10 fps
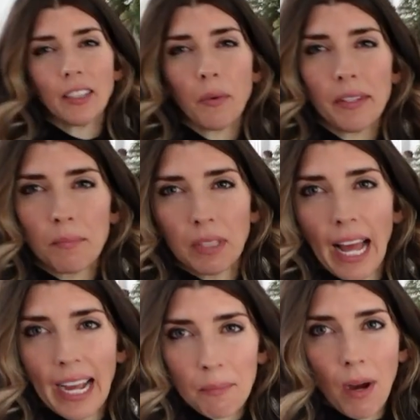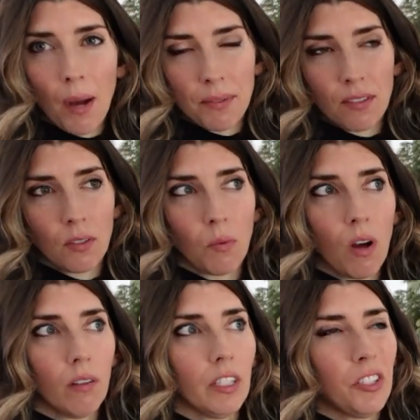the way the black pops on the
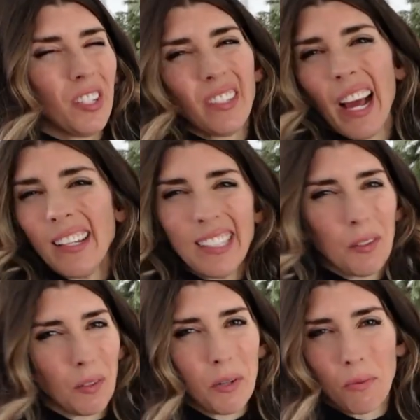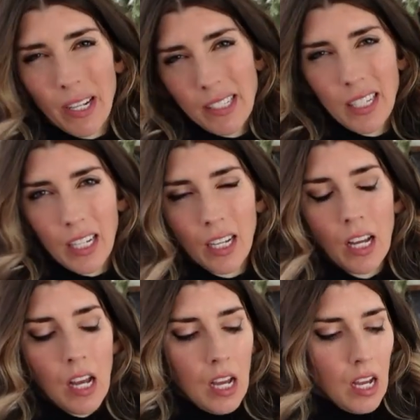wall, and it just adds that really rustic
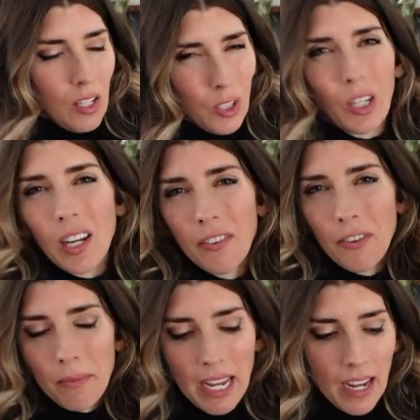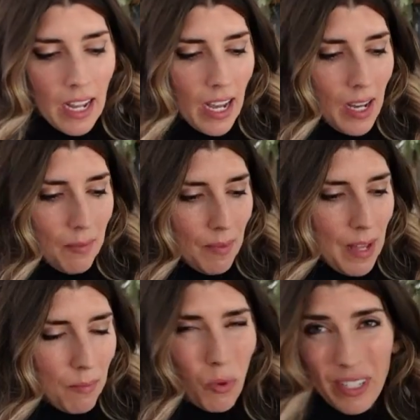look for me,
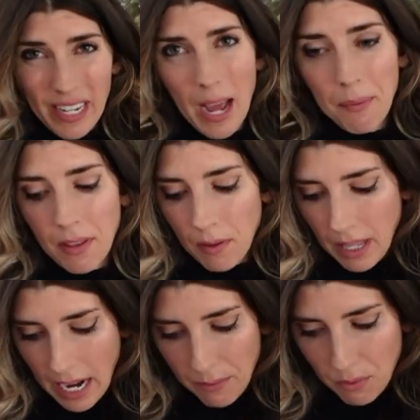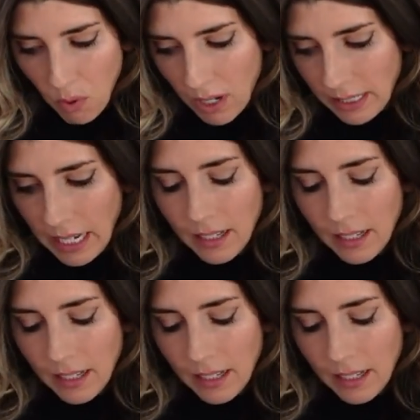and more depth that I was wanting.